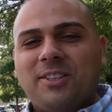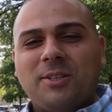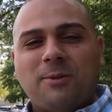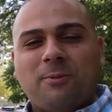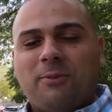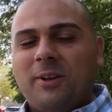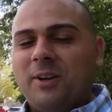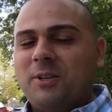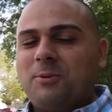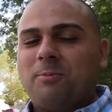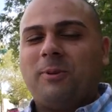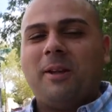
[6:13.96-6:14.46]
just
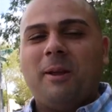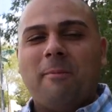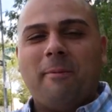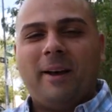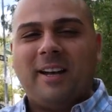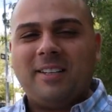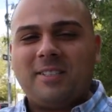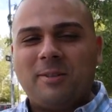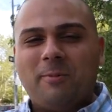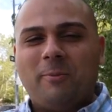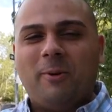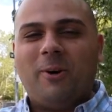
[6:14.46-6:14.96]
finished playing
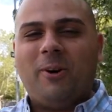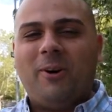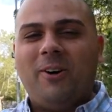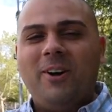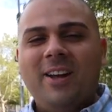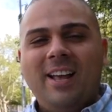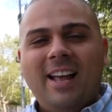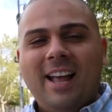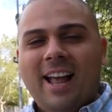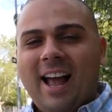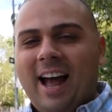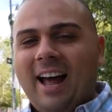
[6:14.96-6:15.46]
basketball,
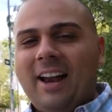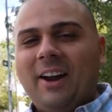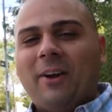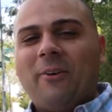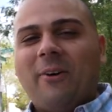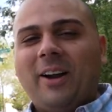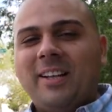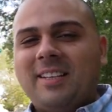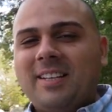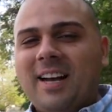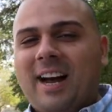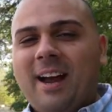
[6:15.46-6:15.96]
had a
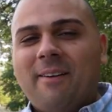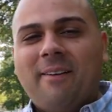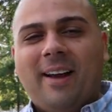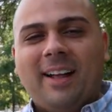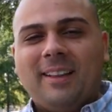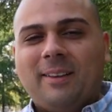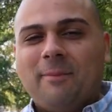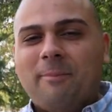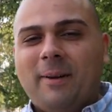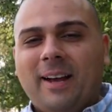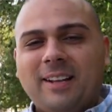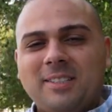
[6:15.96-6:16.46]
great time,
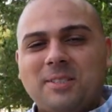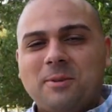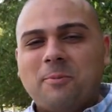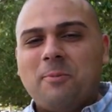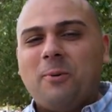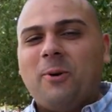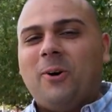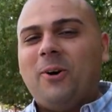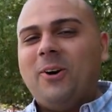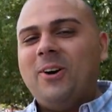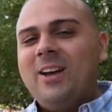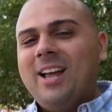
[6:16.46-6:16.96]
had the
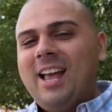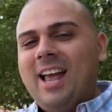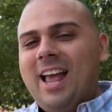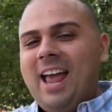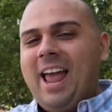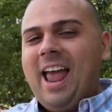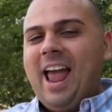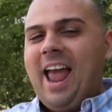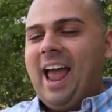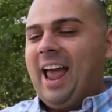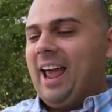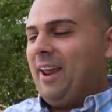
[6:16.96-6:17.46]
basketball,
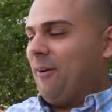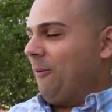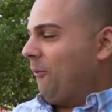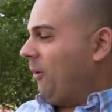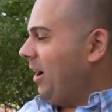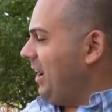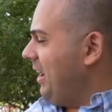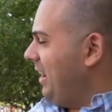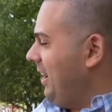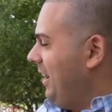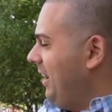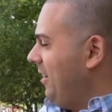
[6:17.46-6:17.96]
and
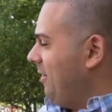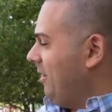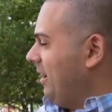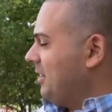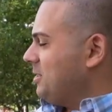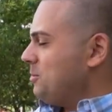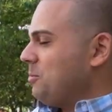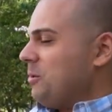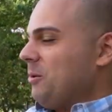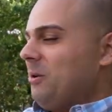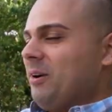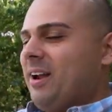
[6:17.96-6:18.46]
right here
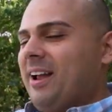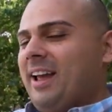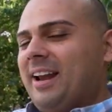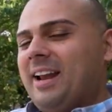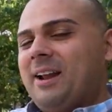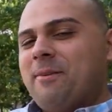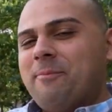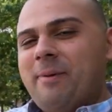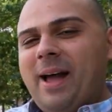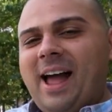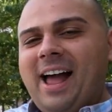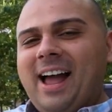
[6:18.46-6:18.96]
as we were
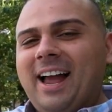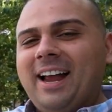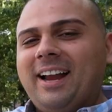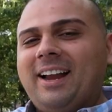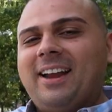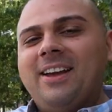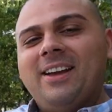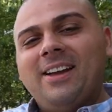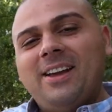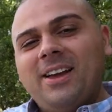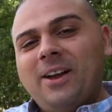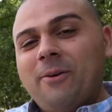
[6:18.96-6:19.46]
heading back,
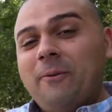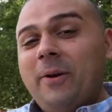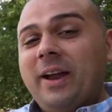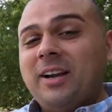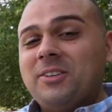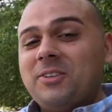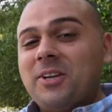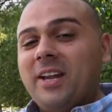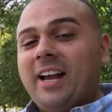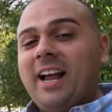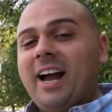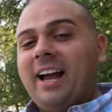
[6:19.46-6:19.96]
we
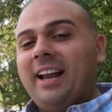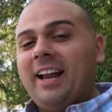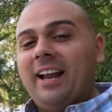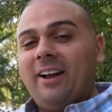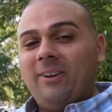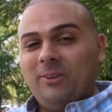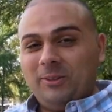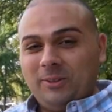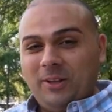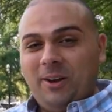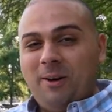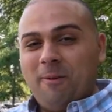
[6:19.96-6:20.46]
actually got
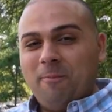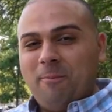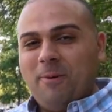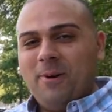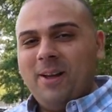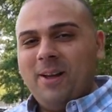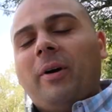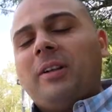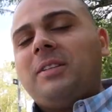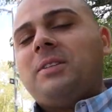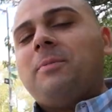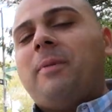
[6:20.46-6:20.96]
held up.
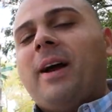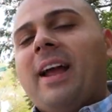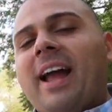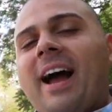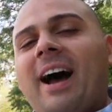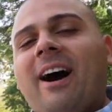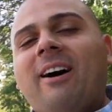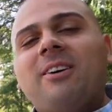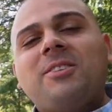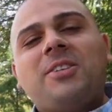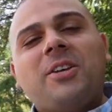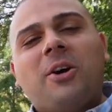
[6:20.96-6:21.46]
Went to my
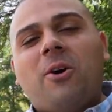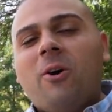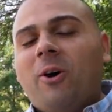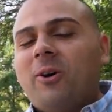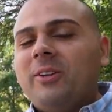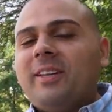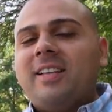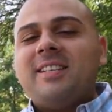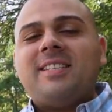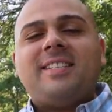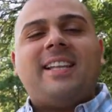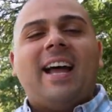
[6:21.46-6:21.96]
house, he
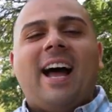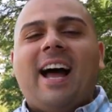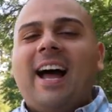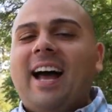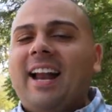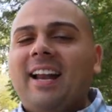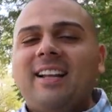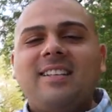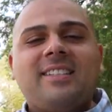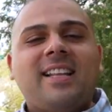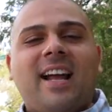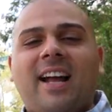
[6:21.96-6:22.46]
called his
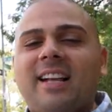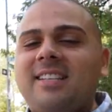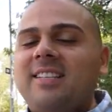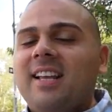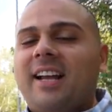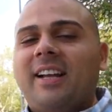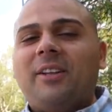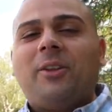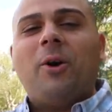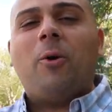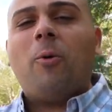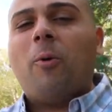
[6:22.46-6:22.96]
dad. His dad's
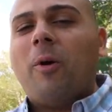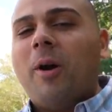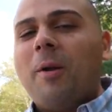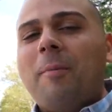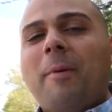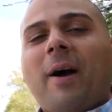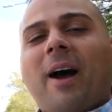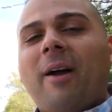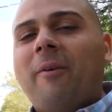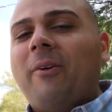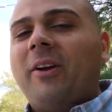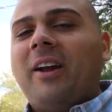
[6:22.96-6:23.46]
like, don't worry
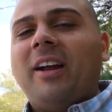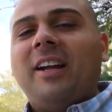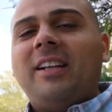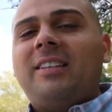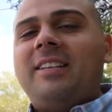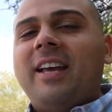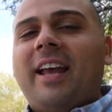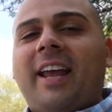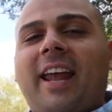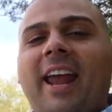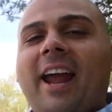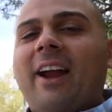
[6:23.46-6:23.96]
about it, we're gonna
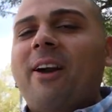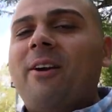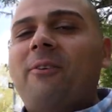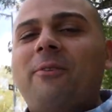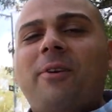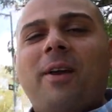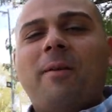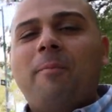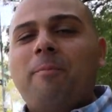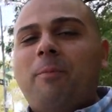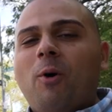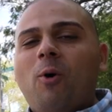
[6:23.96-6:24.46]
take care of
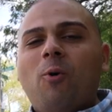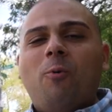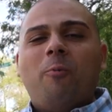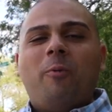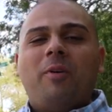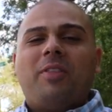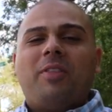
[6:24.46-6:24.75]
it. Boom,